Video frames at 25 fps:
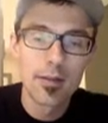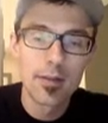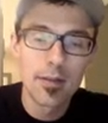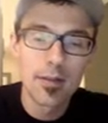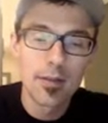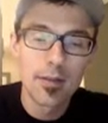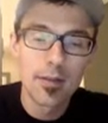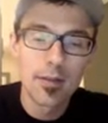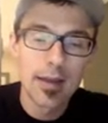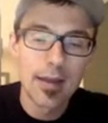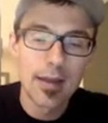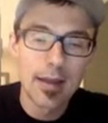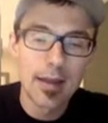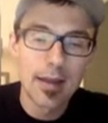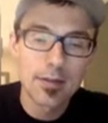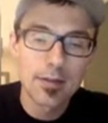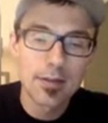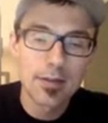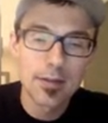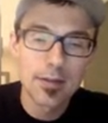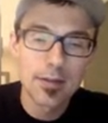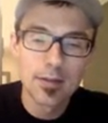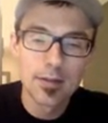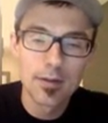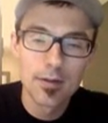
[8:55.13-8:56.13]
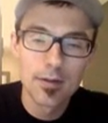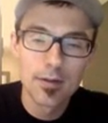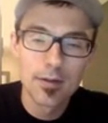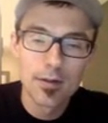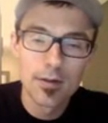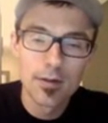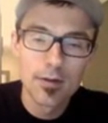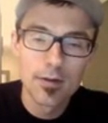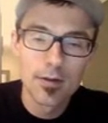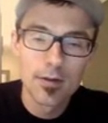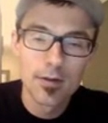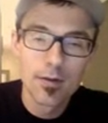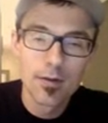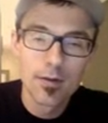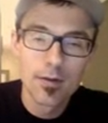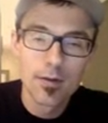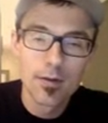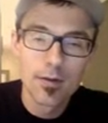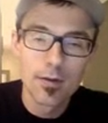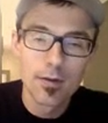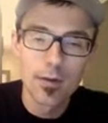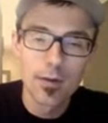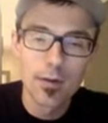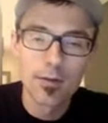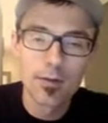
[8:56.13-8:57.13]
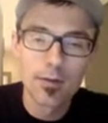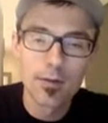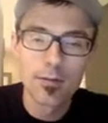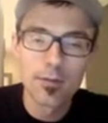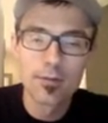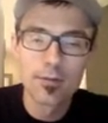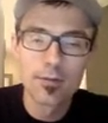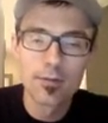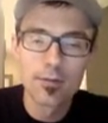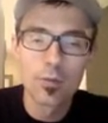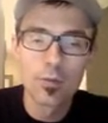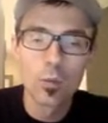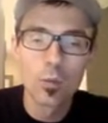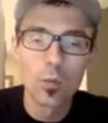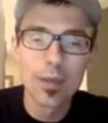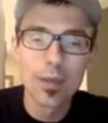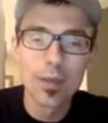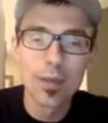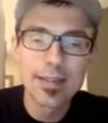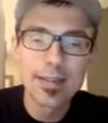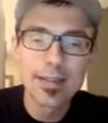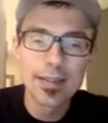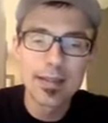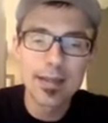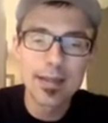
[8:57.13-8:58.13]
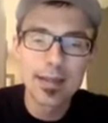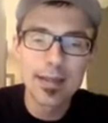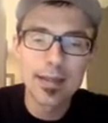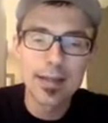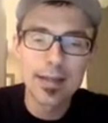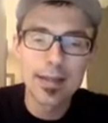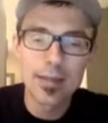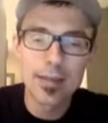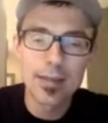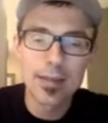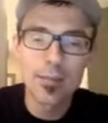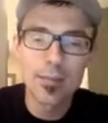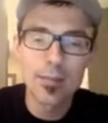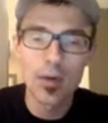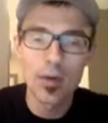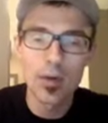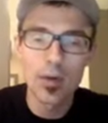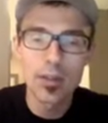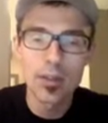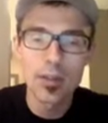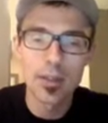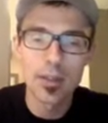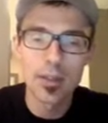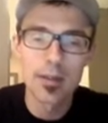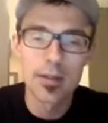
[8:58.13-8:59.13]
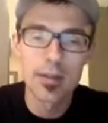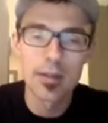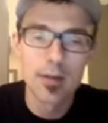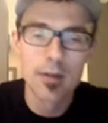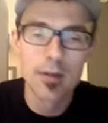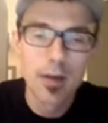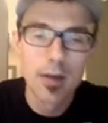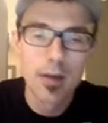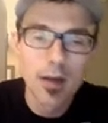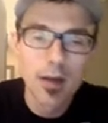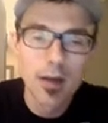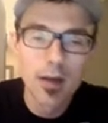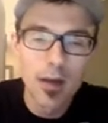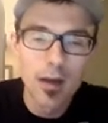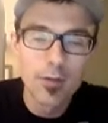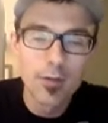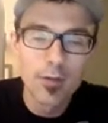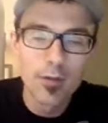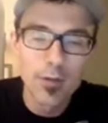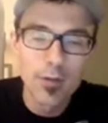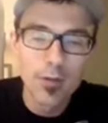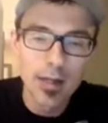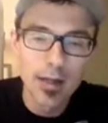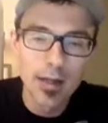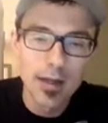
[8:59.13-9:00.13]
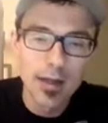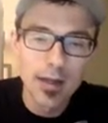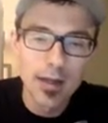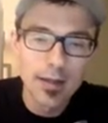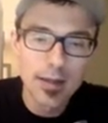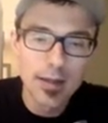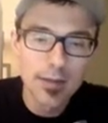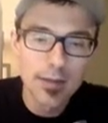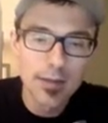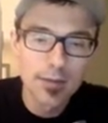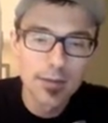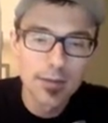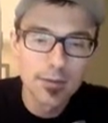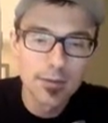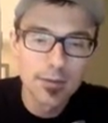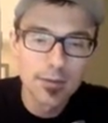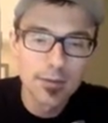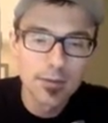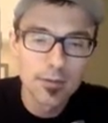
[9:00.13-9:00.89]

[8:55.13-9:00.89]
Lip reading: that sort of wincing expression of those eyes.